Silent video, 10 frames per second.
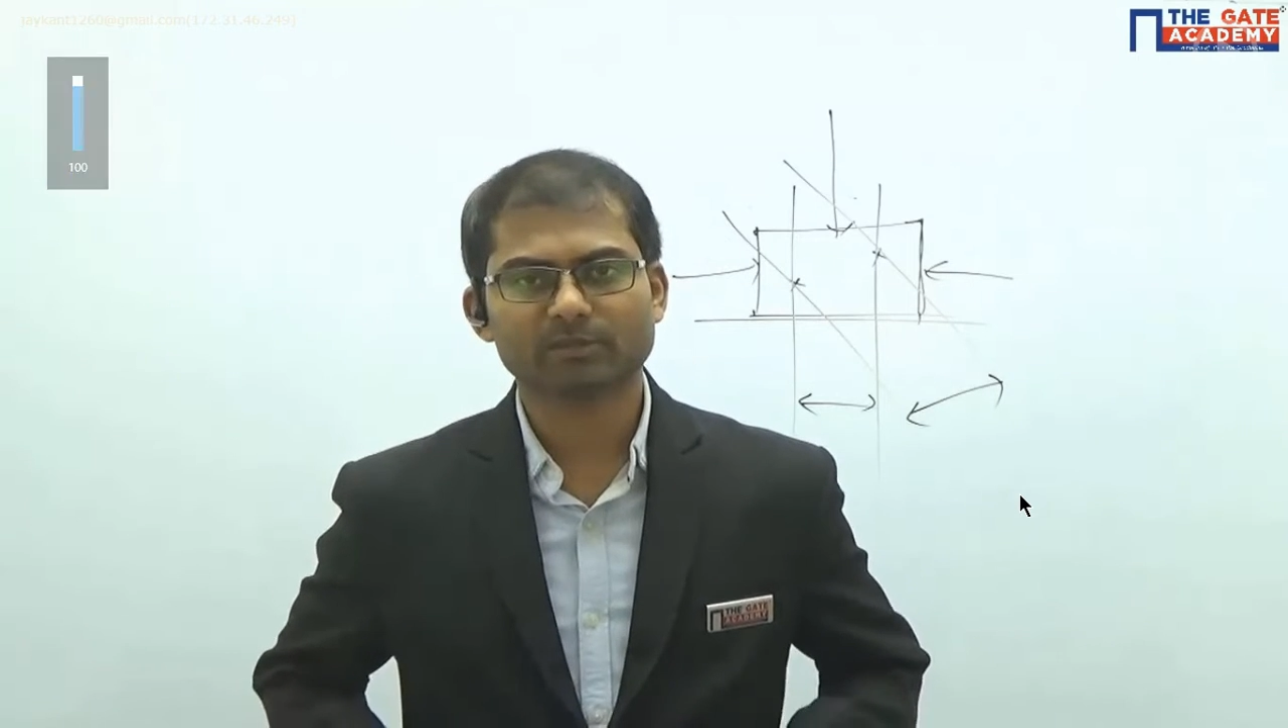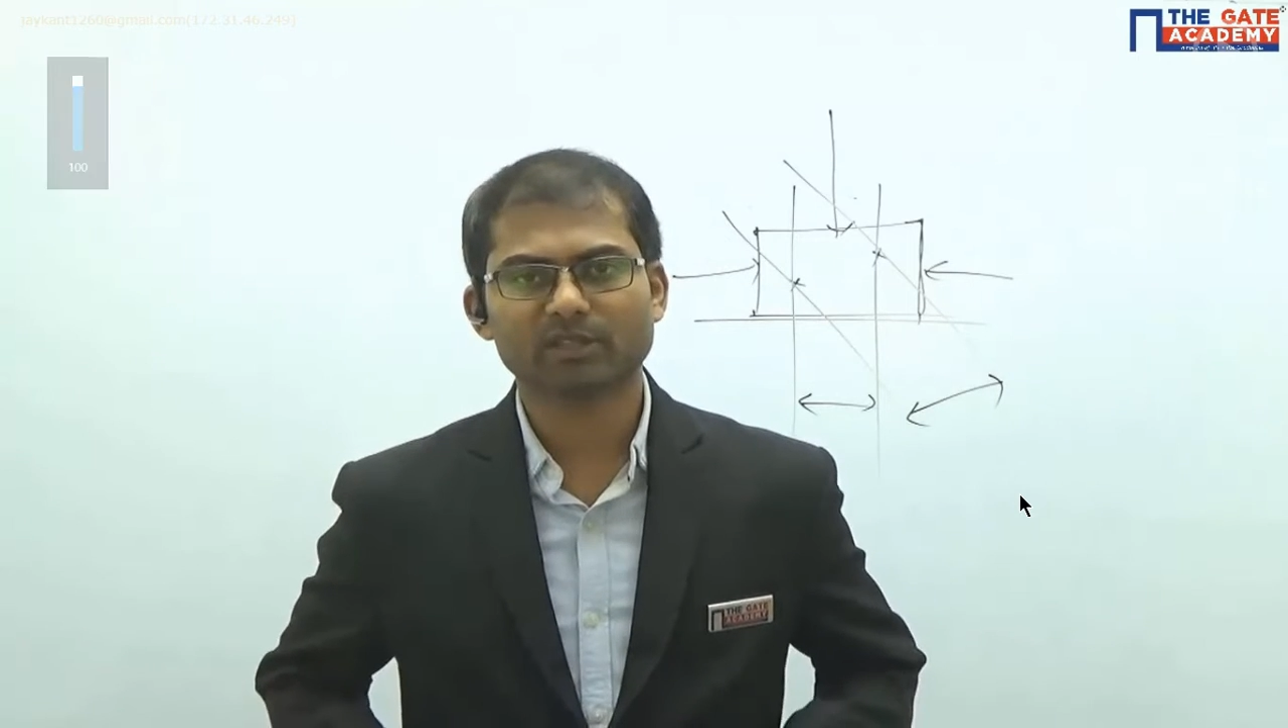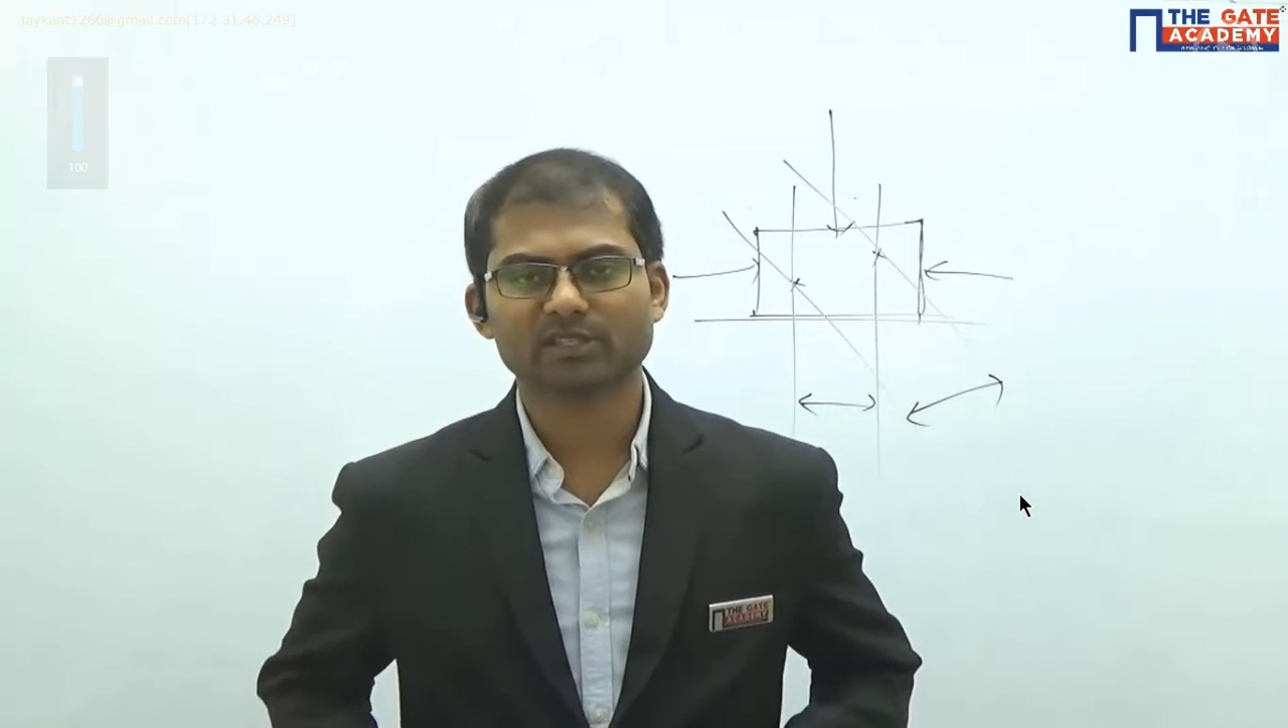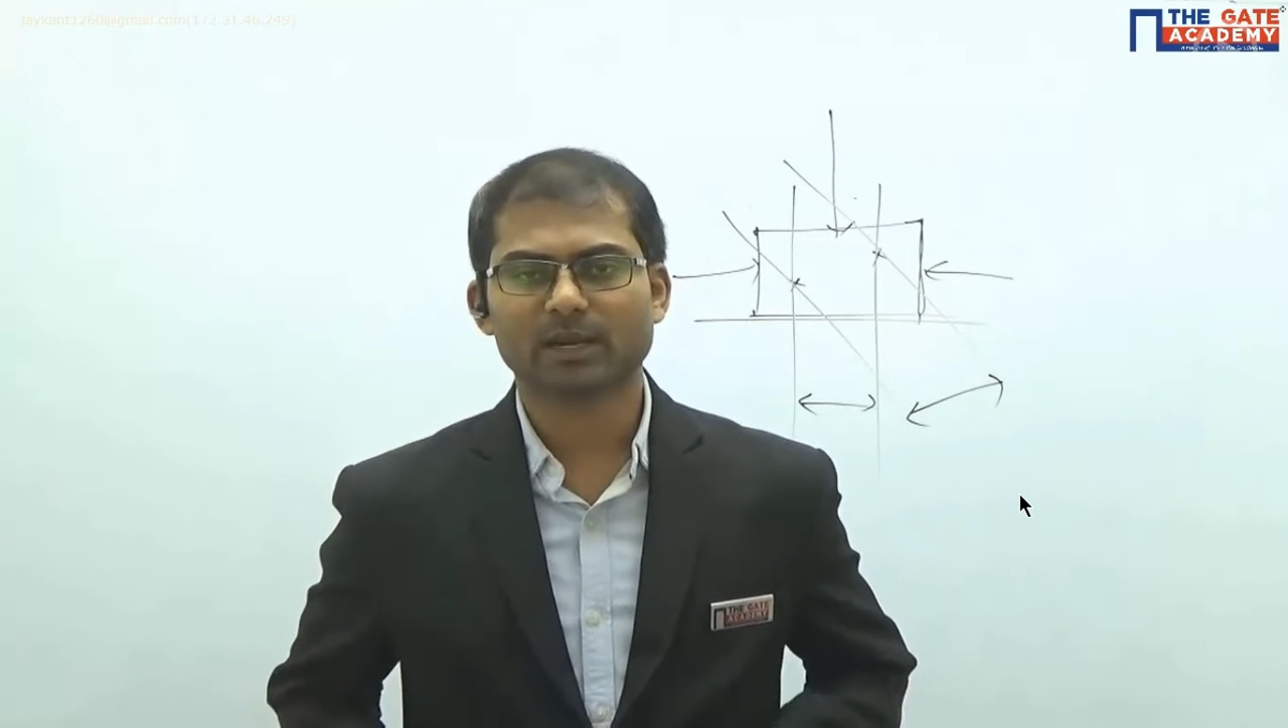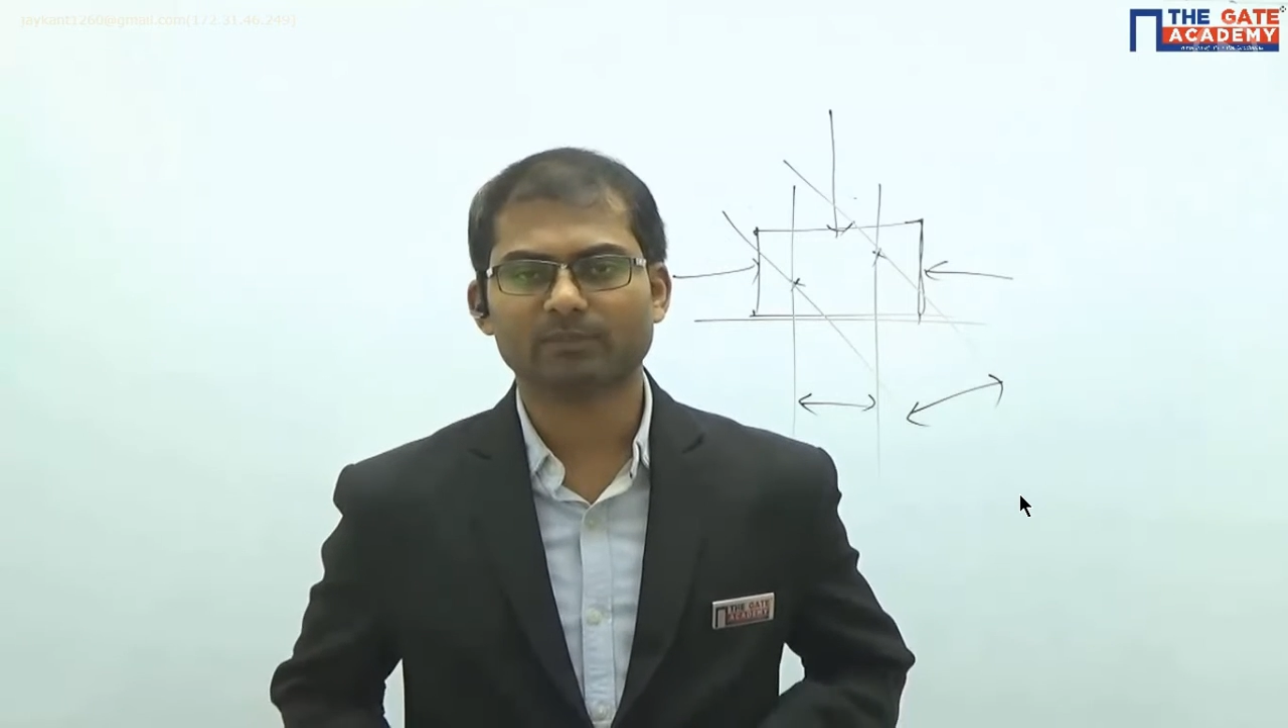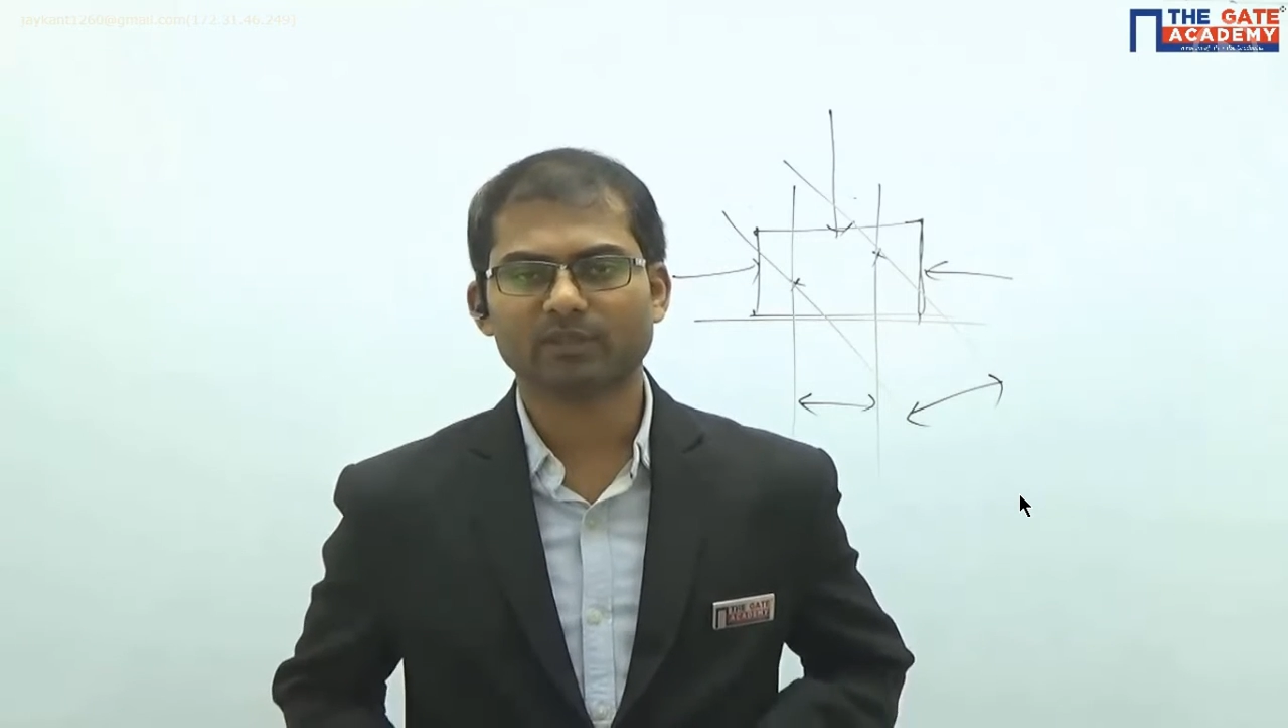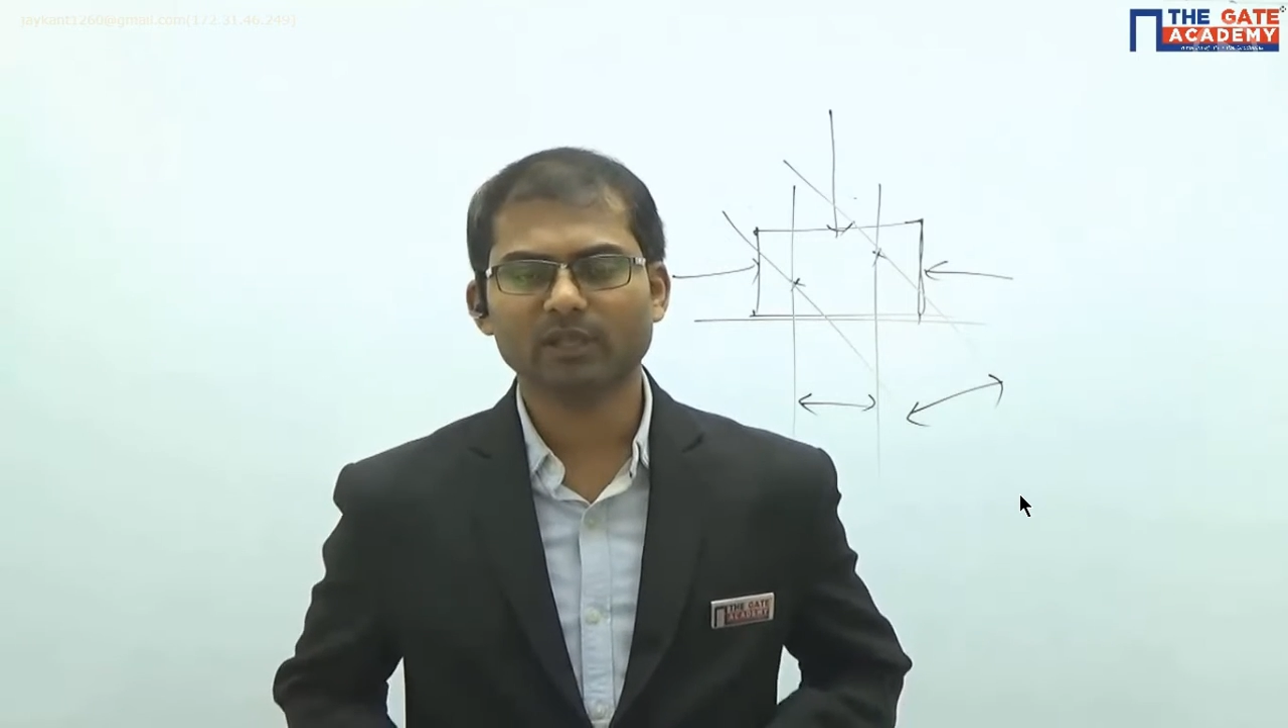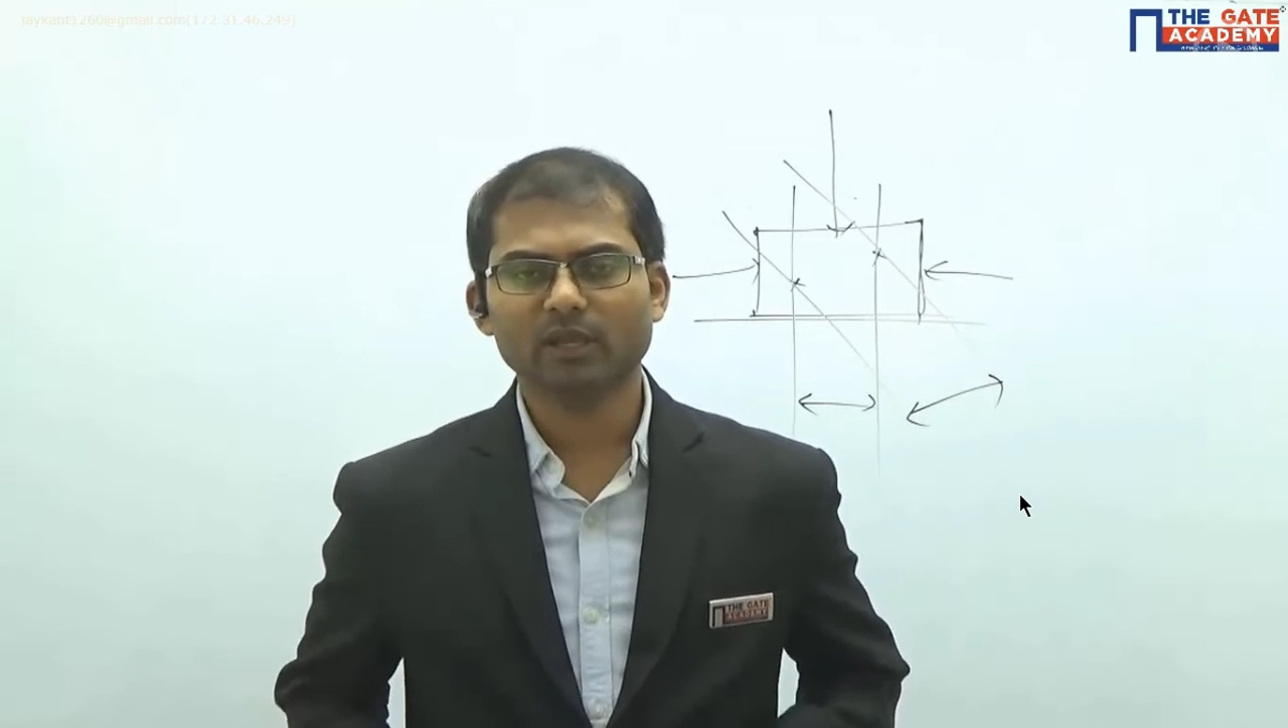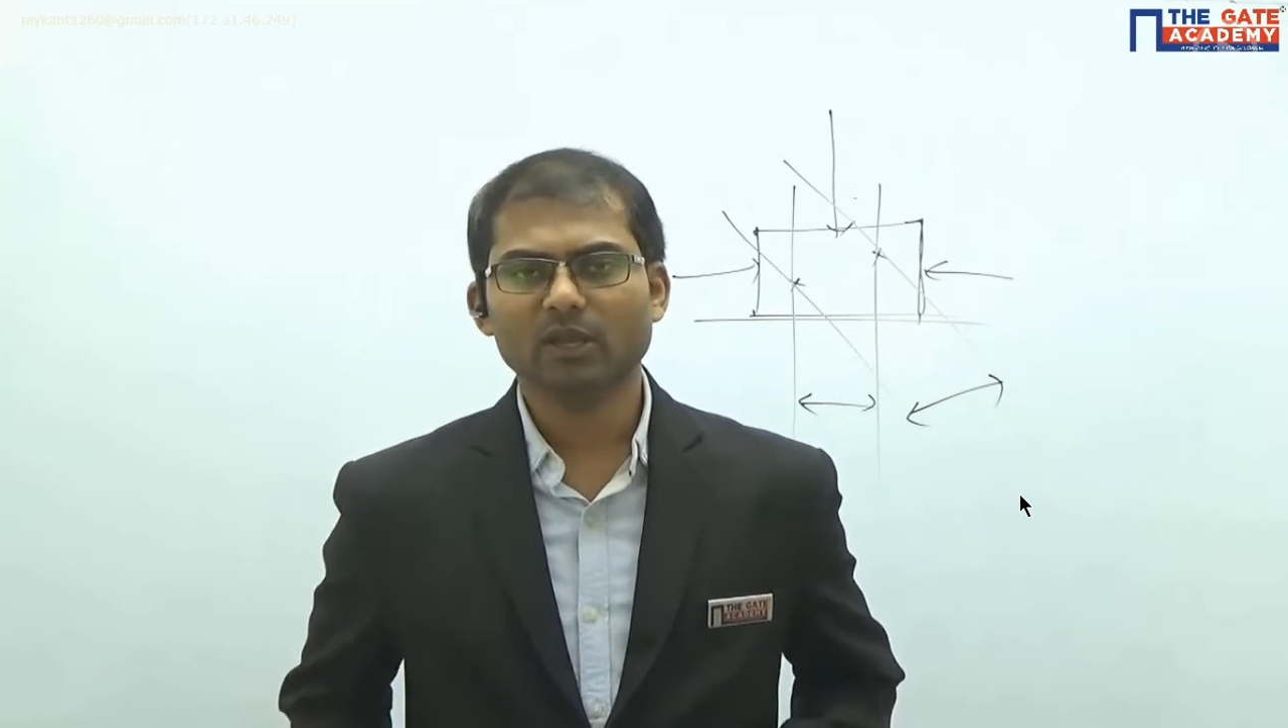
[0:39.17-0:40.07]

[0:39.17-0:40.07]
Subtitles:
this chapter.